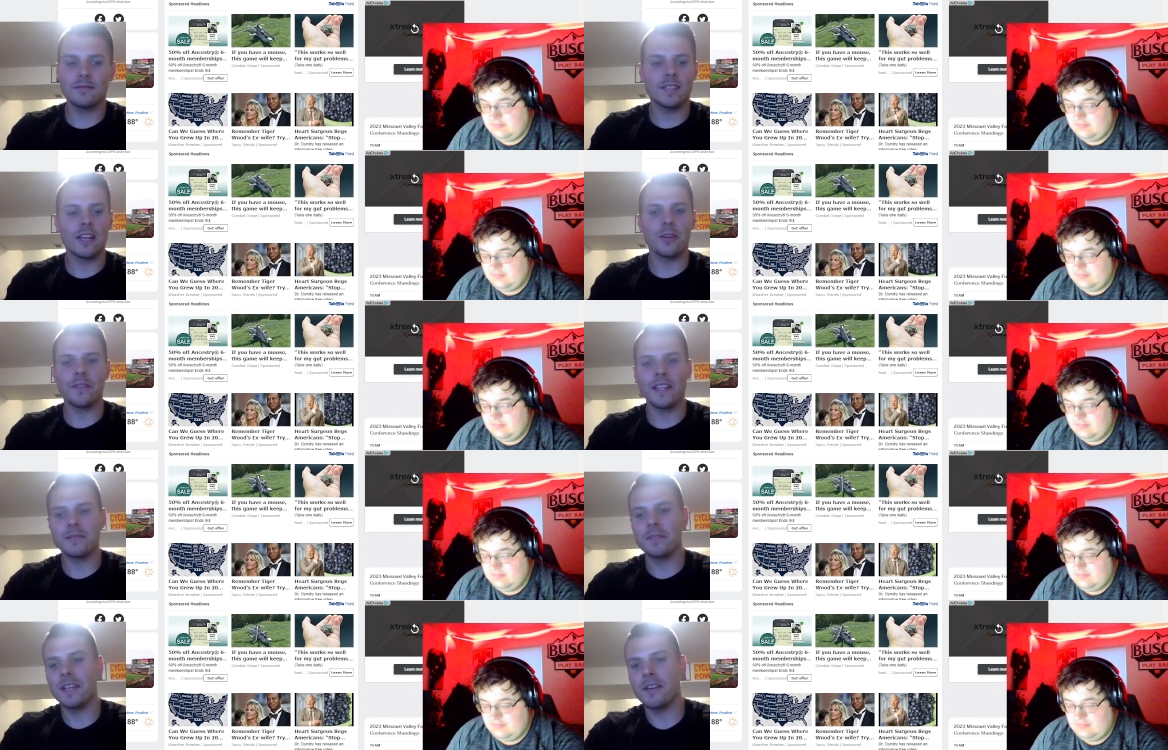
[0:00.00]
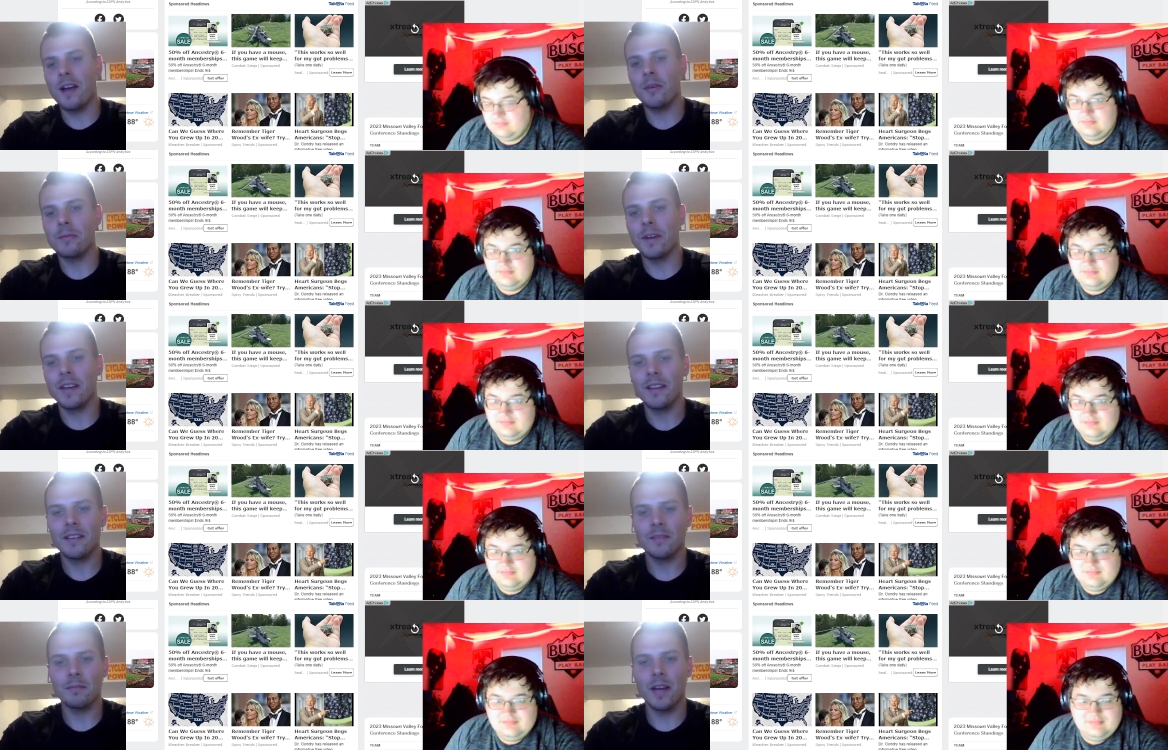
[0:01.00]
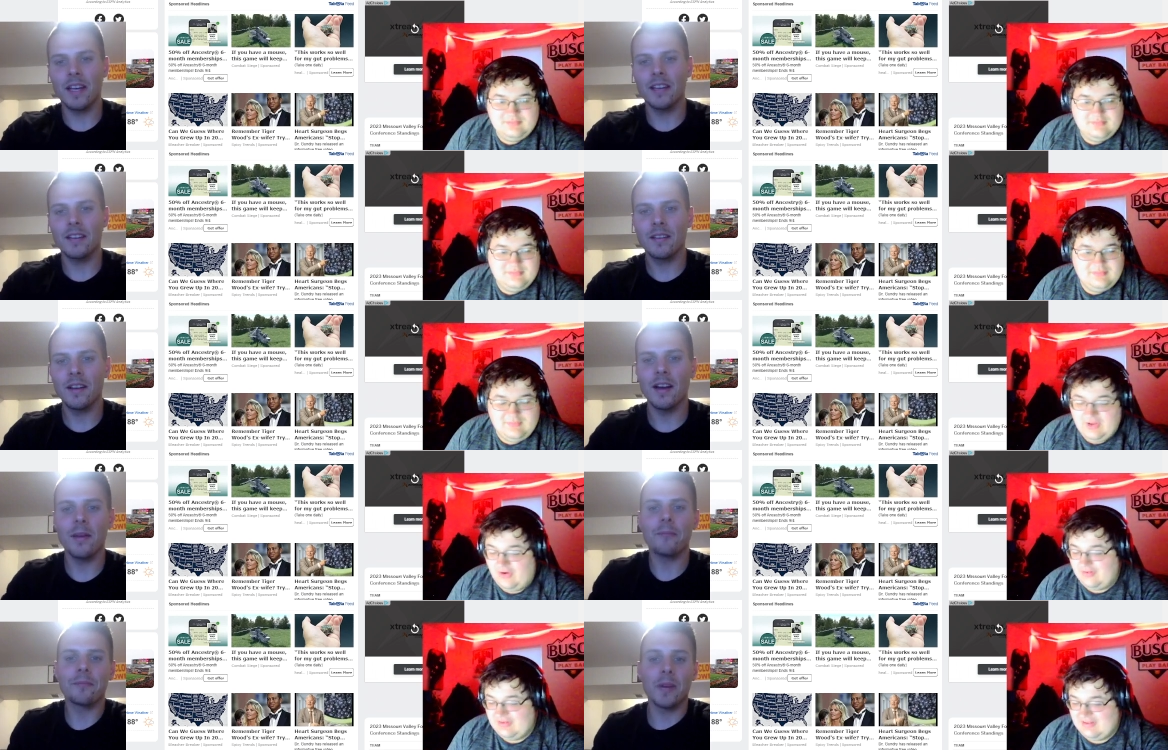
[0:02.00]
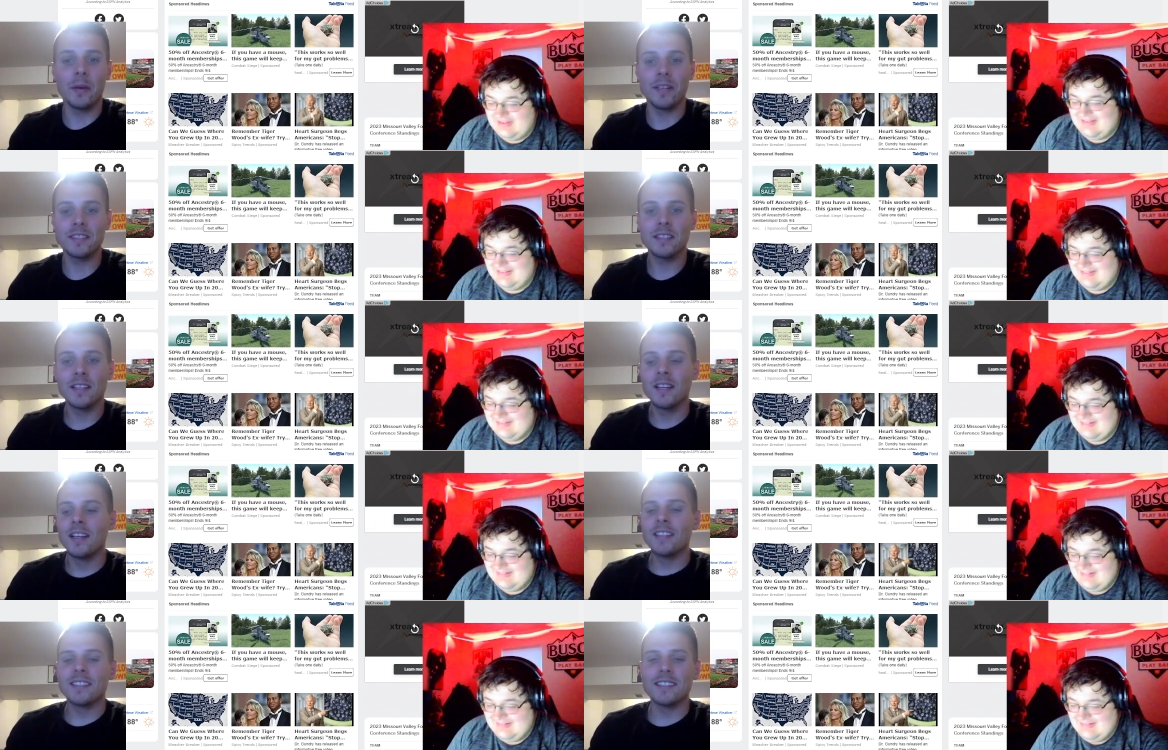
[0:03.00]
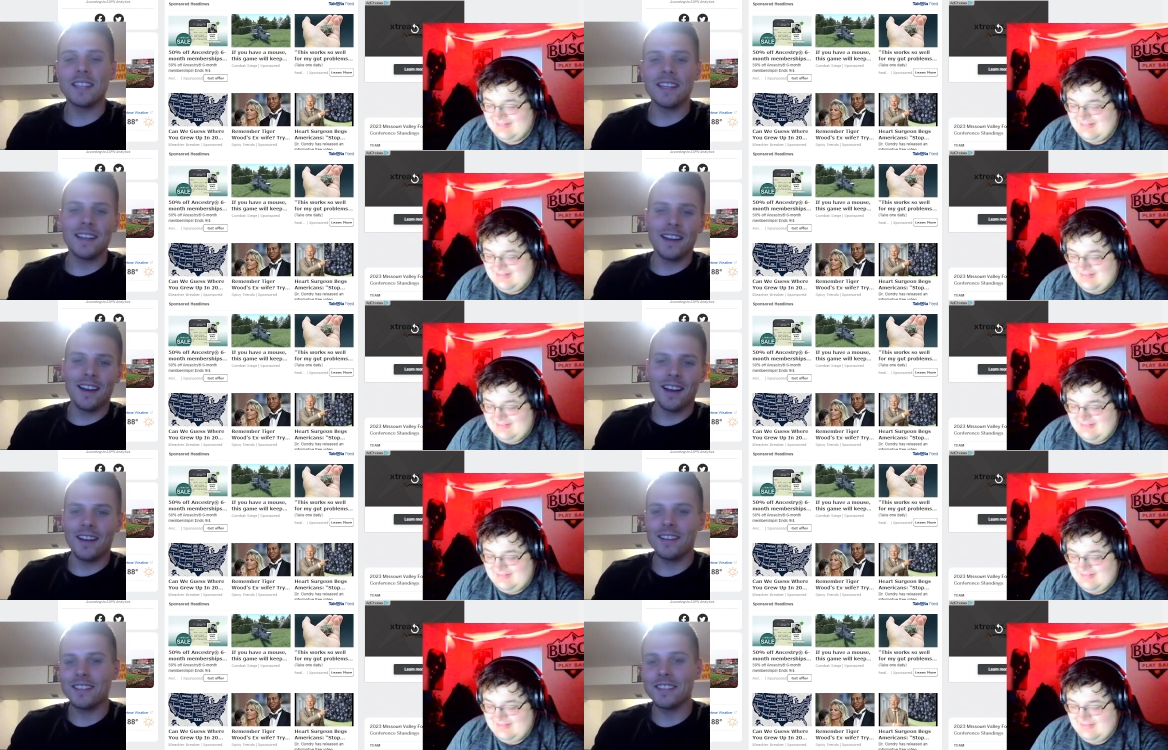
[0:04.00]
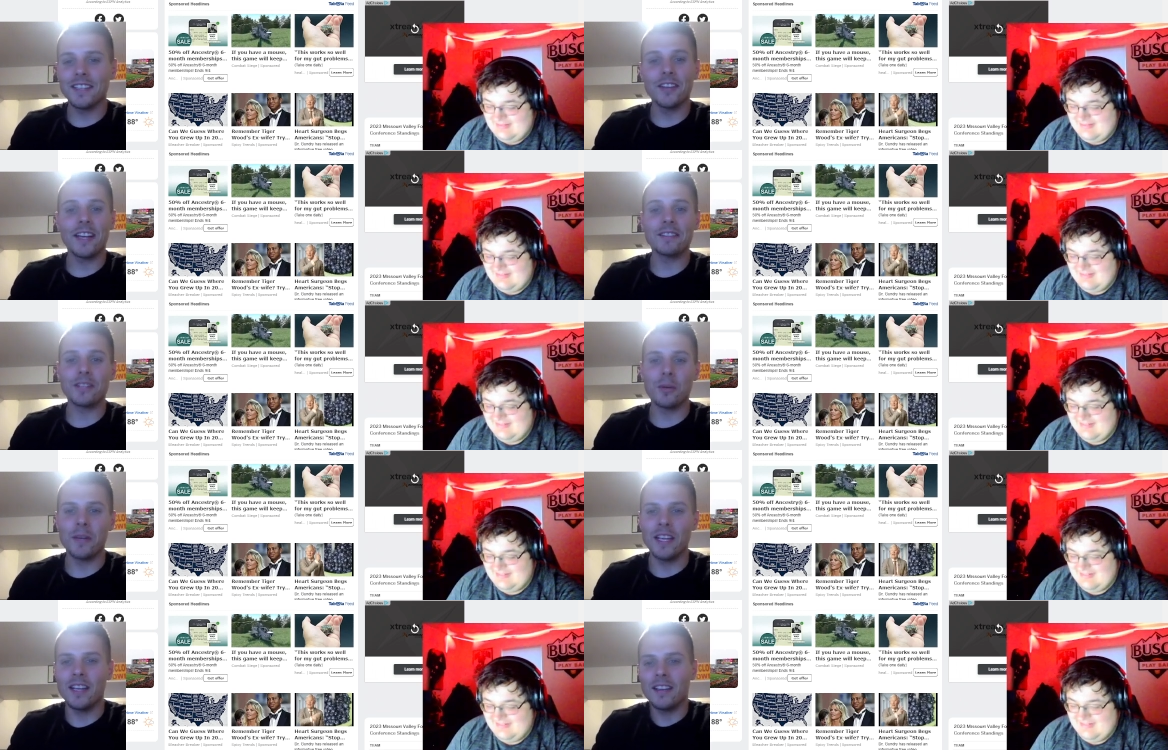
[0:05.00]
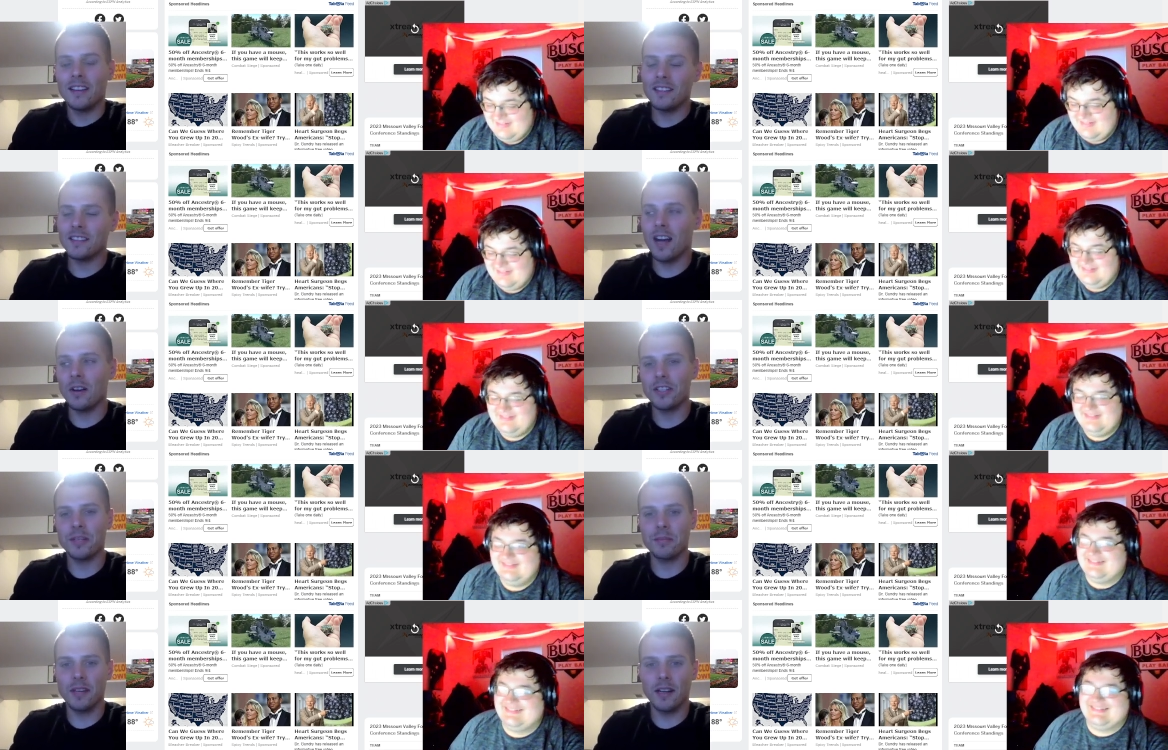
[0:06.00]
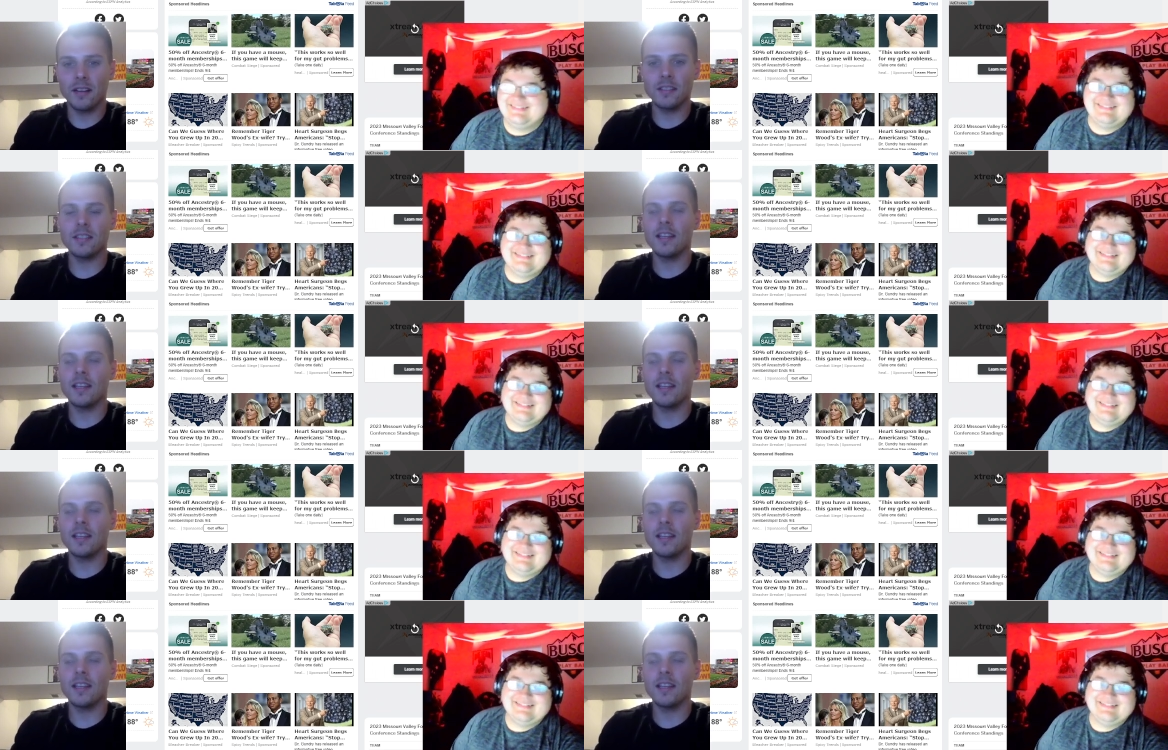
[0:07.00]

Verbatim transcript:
Speaker 1: I don't know if that's me or not with my mic. Oh. Uh, but anyways, since they uh, since they only have so many scholarship players,